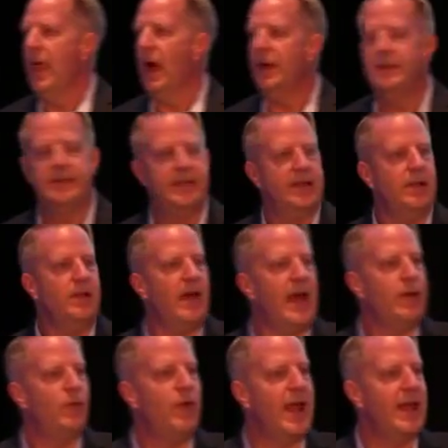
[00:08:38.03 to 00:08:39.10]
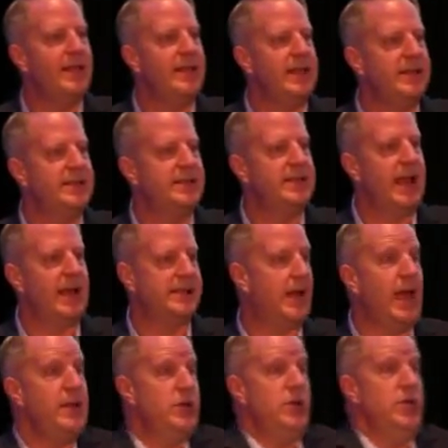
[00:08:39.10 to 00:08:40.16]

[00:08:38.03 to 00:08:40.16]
Until I ran these stats, I